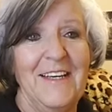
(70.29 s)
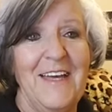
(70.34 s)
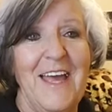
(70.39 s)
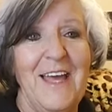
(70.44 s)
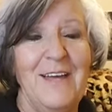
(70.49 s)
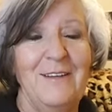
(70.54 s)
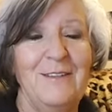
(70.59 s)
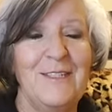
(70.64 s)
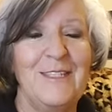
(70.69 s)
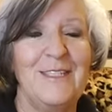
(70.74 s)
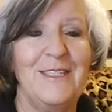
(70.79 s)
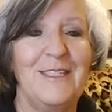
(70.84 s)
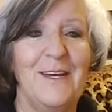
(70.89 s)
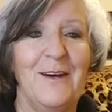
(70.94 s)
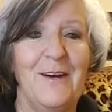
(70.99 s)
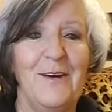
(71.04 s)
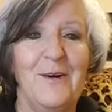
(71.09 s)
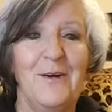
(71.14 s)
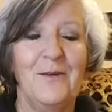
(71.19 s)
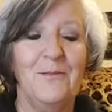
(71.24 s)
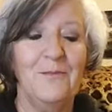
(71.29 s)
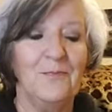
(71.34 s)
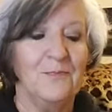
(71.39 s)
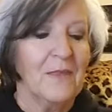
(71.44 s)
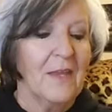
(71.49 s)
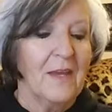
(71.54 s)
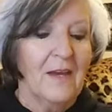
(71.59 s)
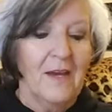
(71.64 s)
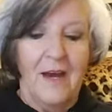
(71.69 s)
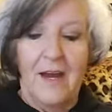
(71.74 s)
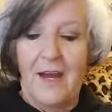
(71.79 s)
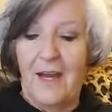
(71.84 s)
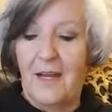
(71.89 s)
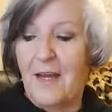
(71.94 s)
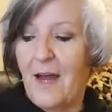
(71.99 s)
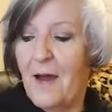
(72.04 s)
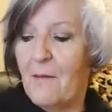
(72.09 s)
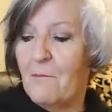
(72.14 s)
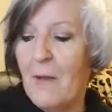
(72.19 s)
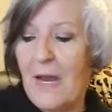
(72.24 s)
And so I
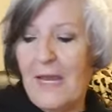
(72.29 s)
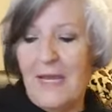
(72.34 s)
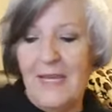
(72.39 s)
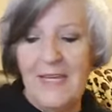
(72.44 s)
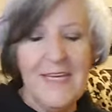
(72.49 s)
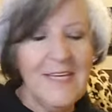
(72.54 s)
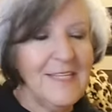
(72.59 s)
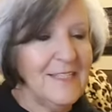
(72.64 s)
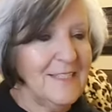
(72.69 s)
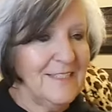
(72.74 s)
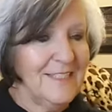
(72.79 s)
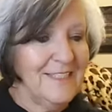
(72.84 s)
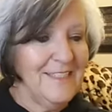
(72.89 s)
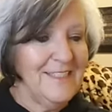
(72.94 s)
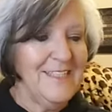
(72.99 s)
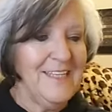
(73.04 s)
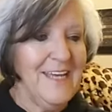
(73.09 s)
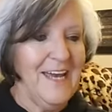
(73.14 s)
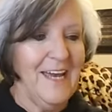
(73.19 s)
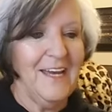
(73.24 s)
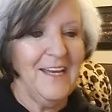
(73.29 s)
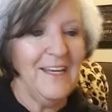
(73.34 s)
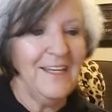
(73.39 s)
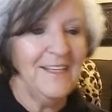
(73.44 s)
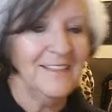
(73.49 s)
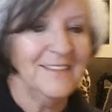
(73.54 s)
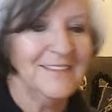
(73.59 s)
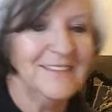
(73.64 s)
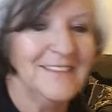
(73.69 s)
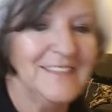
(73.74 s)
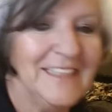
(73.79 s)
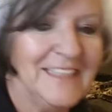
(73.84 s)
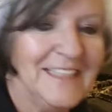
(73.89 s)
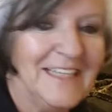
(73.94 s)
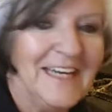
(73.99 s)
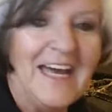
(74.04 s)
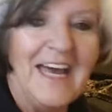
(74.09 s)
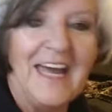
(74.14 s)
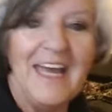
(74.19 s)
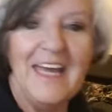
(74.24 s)
got my kit today,
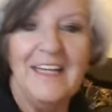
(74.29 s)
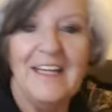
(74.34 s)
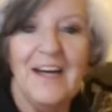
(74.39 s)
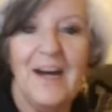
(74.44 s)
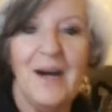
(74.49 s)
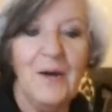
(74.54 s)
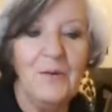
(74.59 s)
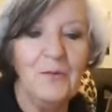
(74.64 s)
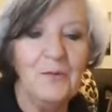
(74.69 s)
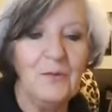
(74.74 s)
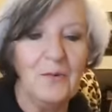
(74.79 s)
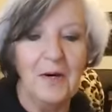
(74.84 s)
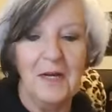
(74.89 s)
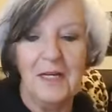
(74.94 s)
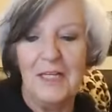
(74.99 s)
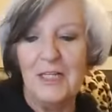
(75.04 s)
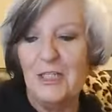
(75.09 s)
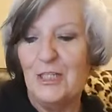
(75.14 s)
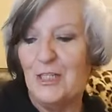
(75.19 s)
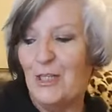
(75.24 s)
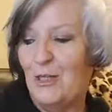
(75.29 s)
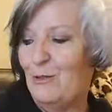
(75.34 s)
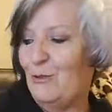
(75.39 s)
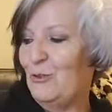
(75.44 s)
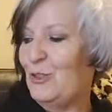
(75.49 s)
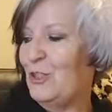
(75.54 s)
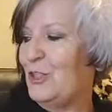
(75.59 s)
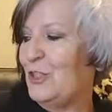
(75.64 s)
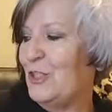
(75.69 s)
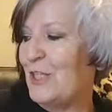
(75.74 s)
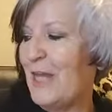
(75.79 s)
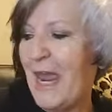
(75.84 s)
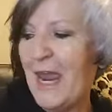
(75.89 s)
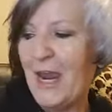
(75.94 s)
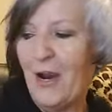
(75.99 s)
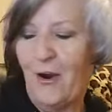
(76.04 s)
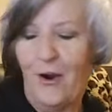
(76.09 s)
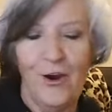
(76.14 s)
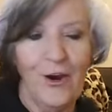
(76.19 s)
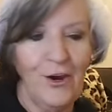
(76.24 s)
and I wanted to
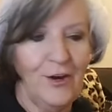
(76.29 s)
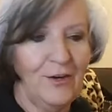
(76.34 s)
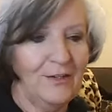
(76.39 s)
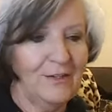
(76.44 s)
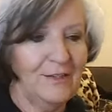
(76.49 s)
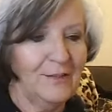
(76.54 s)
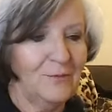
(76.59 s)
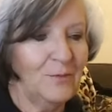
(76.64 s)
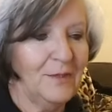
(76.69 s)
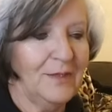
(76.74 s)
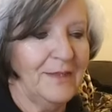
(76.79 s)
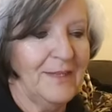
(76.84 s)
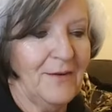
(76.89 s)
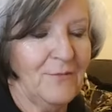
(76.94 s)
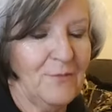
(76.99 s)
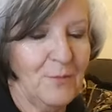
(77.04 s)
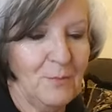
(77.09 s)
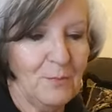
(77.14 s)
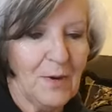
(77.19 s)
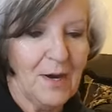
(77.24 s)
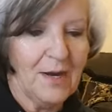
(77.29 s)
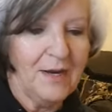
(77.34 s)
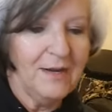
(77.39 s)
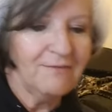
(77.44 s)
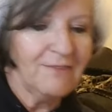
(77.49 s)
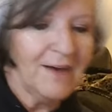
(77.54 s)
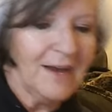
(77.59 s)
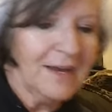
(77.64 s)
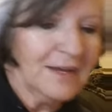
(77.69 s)
share with everybody if I